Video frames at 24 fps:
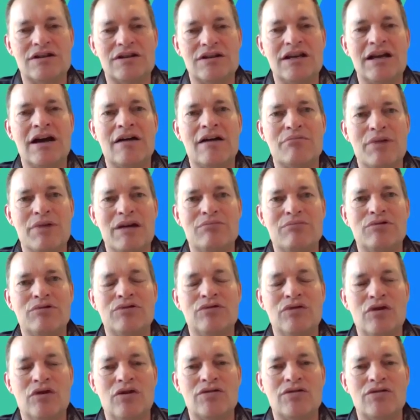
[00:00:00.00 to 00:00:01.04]
young people
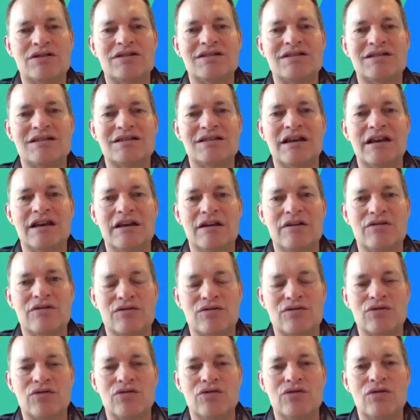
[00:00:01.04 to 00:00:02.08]
not seeing
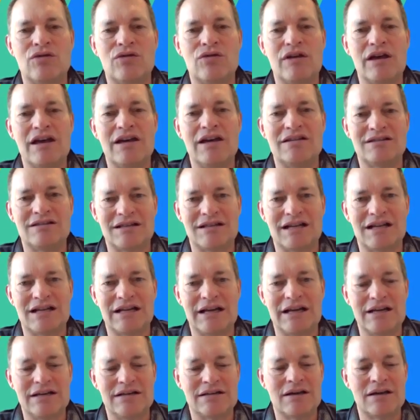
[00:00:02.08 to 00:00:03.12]
through their
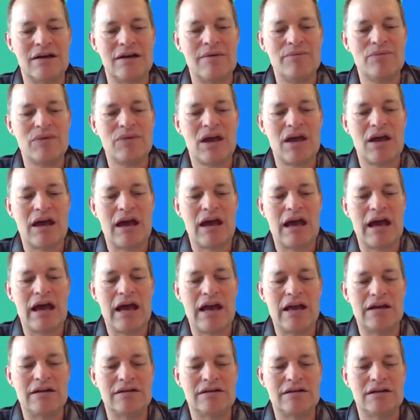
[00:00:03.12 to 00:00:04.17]
studies,
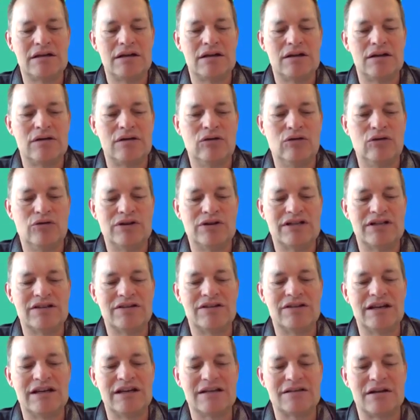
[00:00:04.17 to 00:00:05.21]
and looked
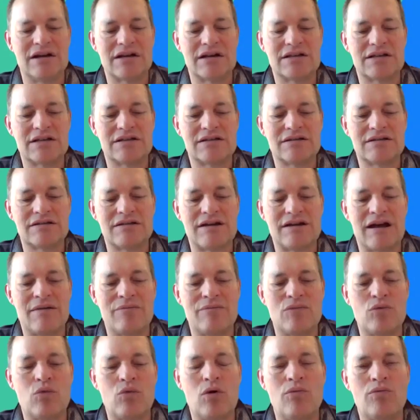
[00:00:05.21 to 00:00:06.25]
at things like
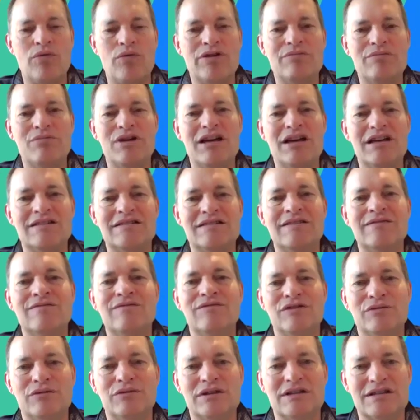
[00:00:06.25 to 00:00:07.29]
what were the biggest
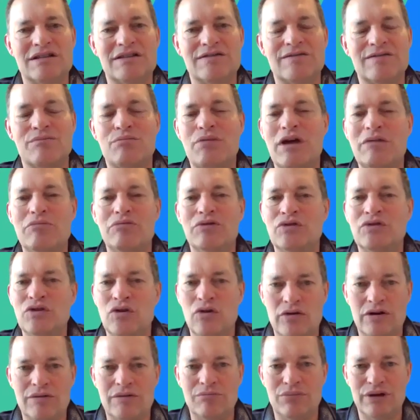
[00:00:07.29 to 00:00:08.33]
influences of people
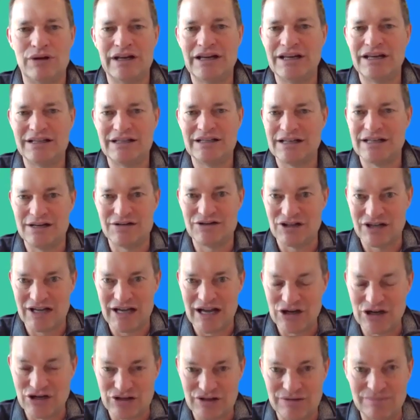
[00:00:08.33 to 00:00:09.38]
not completing an
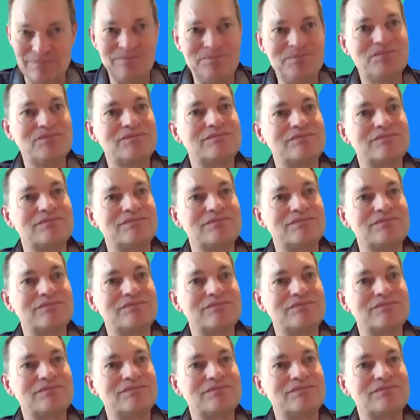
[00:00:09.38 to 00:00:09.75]
education.